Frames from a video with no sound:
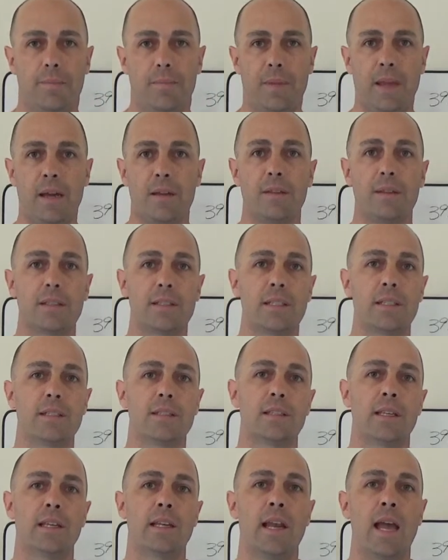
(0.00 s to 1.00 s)
Now this
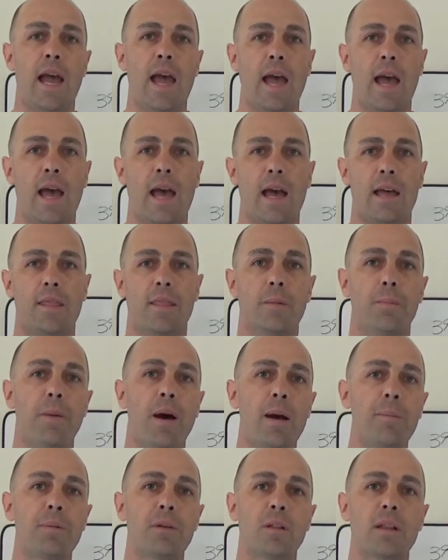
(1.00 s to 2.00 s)
is the
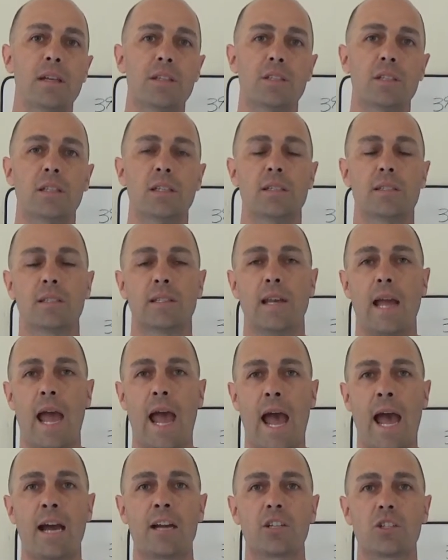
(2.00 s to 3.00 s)
population is an
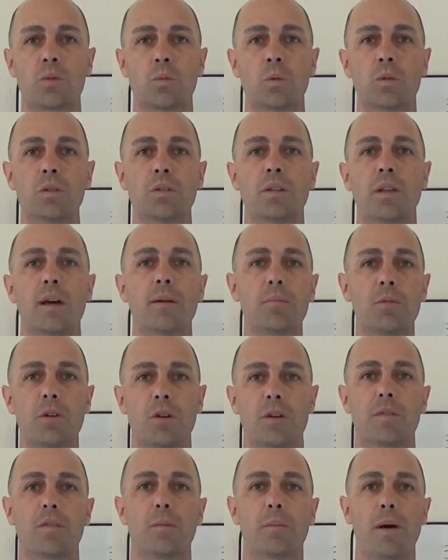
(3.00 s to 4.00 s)
actual
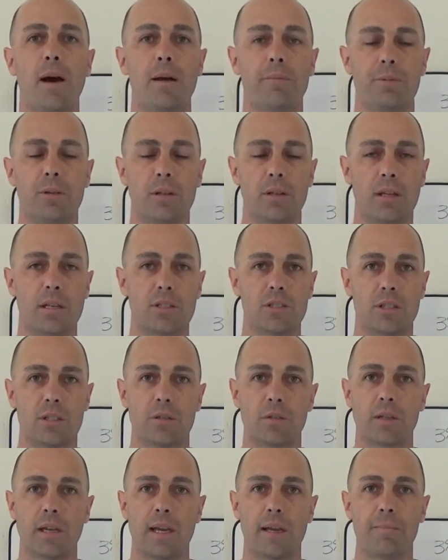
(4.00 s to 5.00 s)
number of the population,
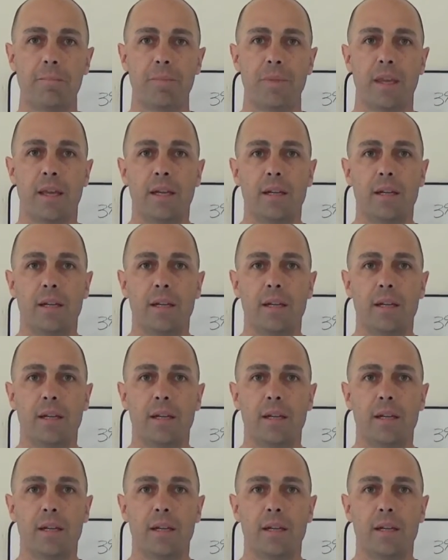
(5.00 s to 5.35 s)
okay?